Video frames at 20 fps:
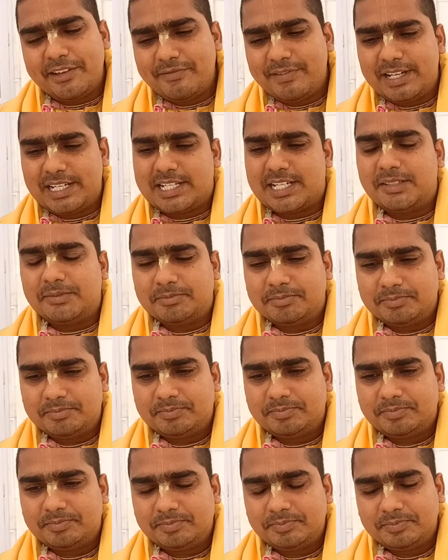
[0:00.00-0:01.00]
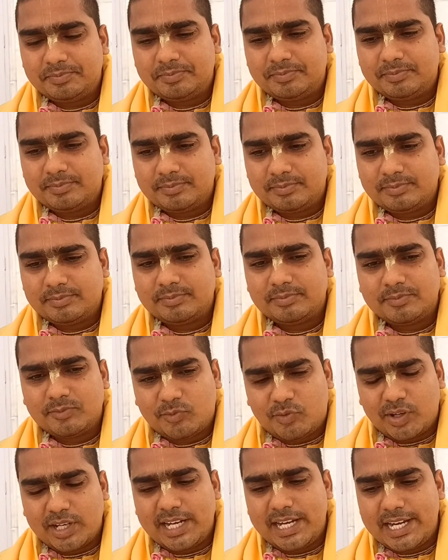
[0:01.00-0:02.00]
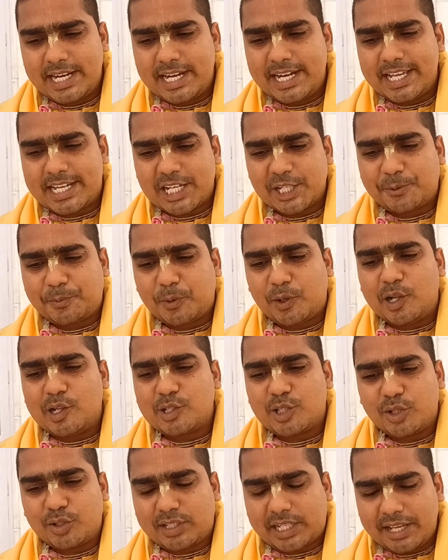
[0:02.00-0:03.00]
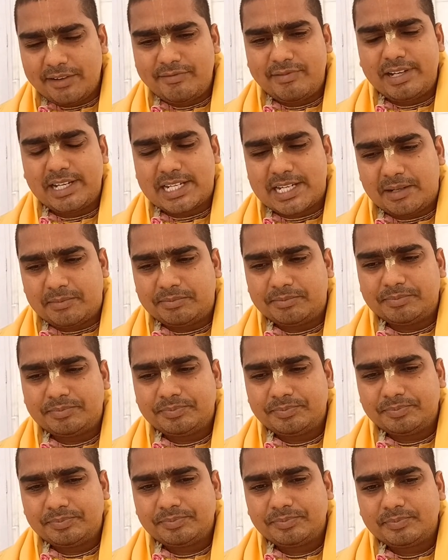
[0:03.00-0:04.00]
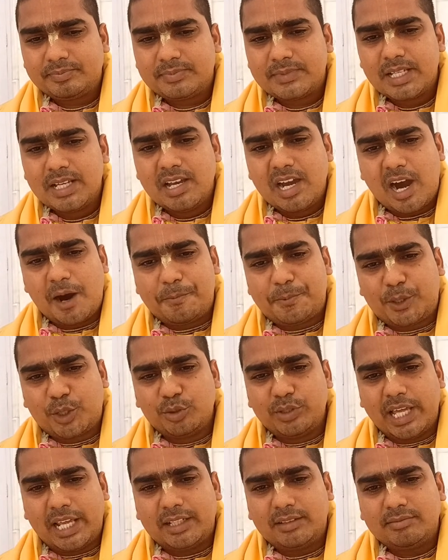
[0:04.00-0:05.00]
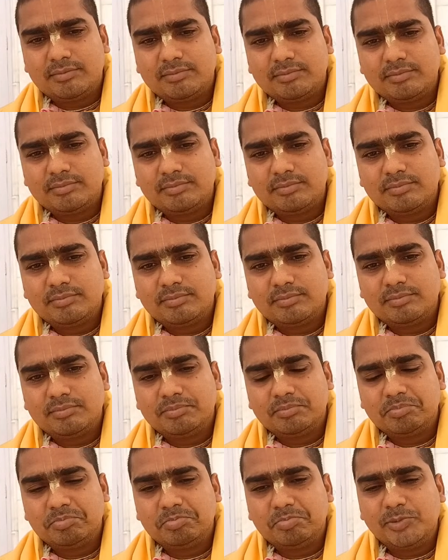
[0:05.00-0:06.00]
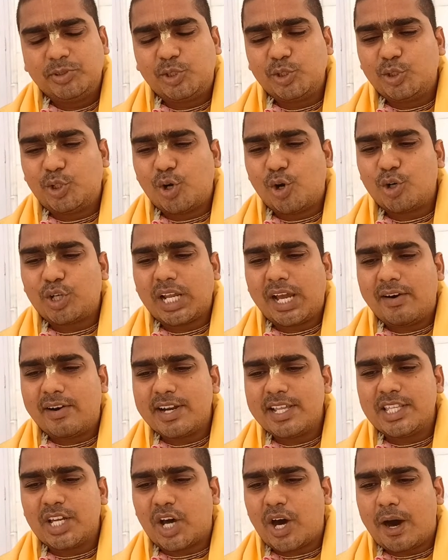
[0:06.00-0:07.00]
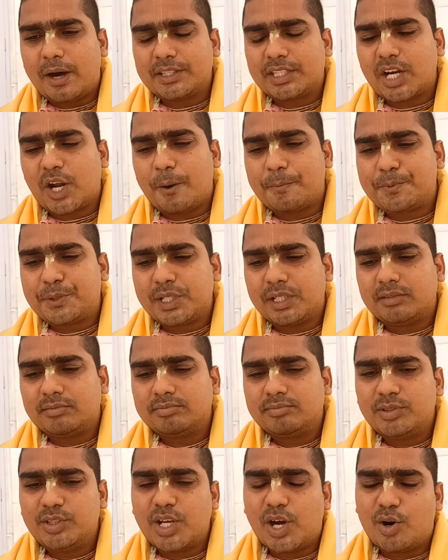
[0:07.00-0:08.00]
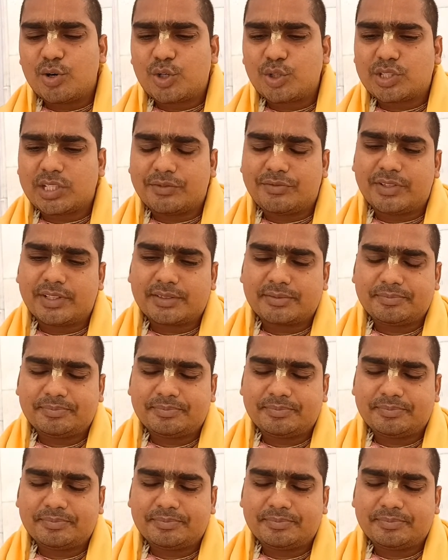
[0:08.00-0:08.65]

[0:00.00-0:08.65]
will come. For Hiranyakashipu also time will come. Up to then, you don't have any other option. You have to suffer.